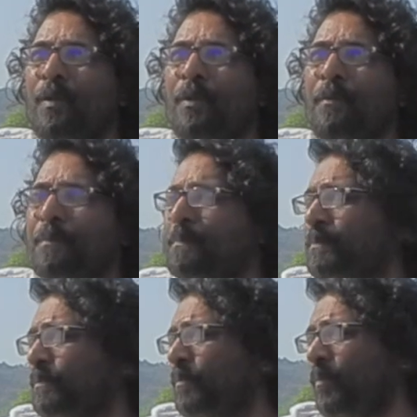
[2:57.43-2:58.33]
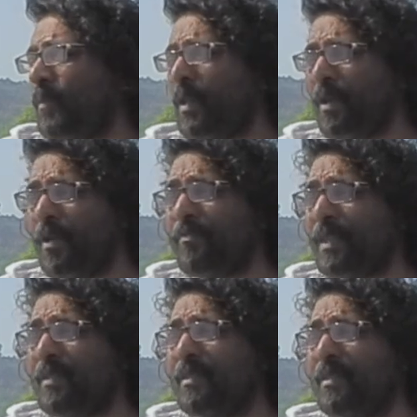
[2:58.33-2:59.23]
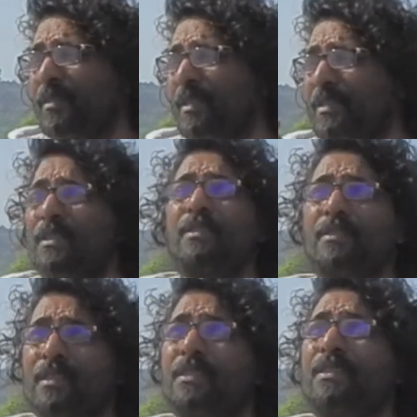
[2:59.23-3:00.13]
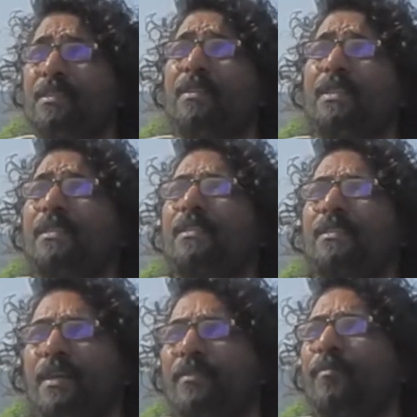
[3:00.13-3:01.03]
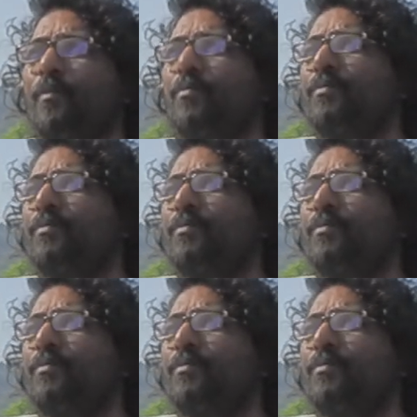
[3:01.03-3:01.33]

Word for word: You know? It, this, this is the reason that we